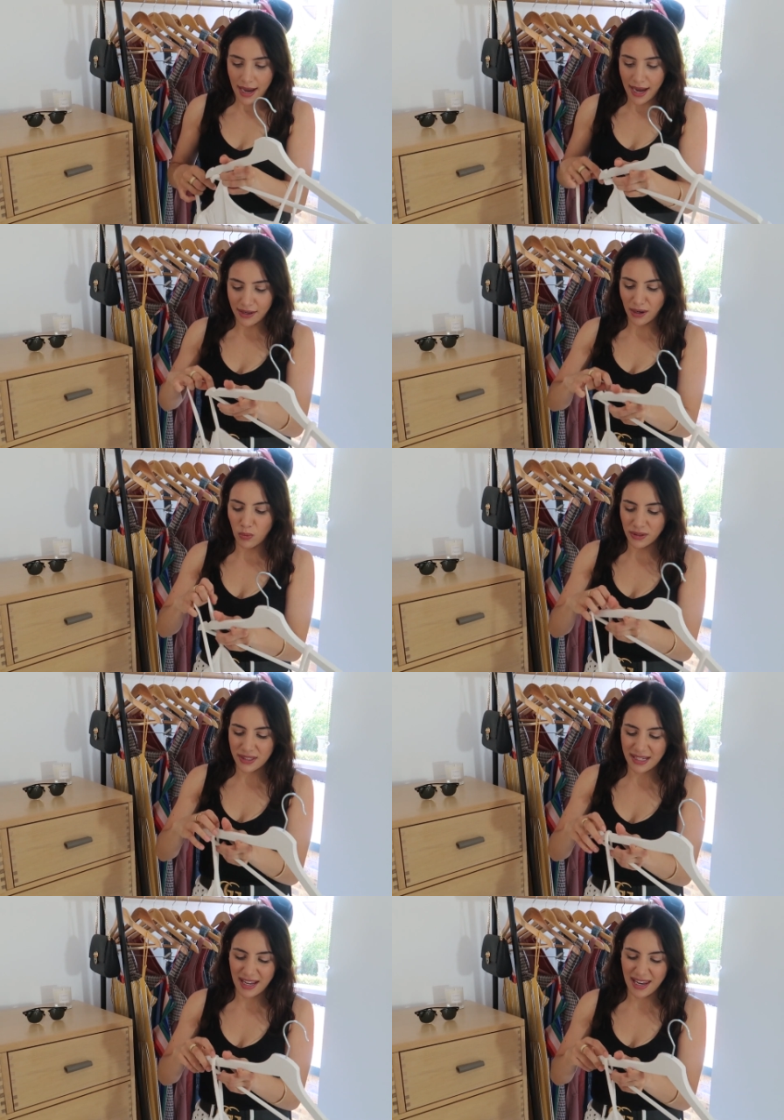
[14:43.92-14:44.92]
and I
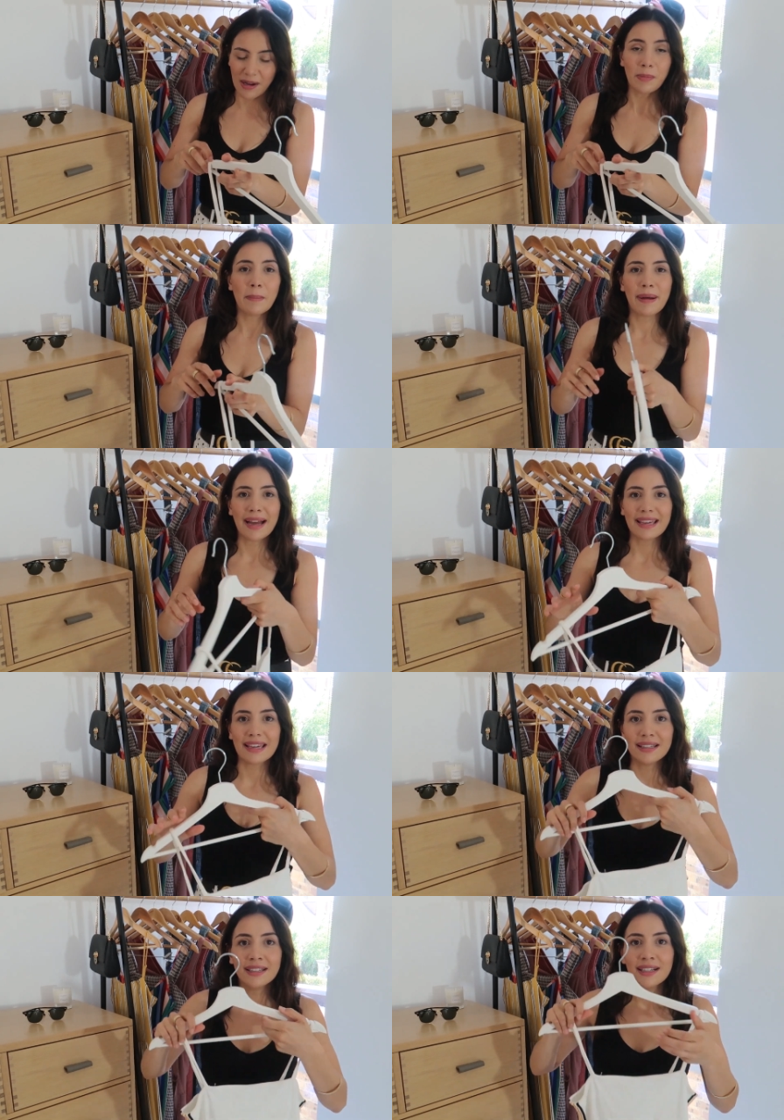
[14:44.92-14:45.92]
wanted it a little bit
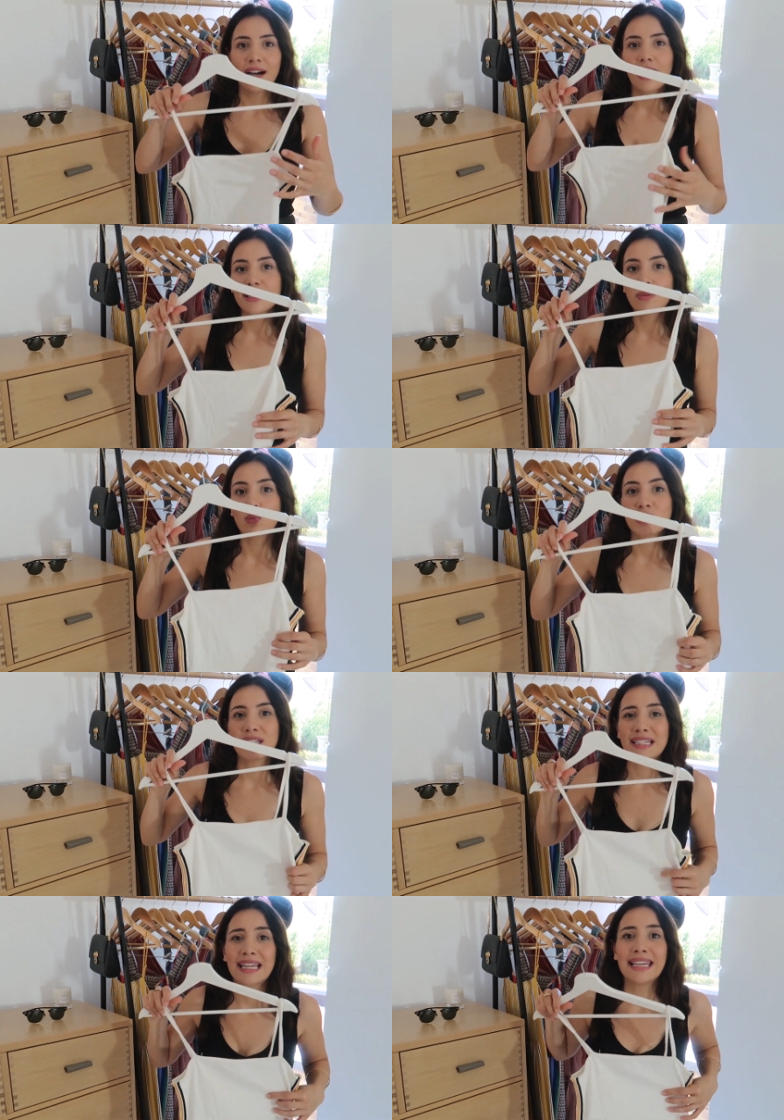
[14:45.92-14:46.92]
baggy. I didn't want it to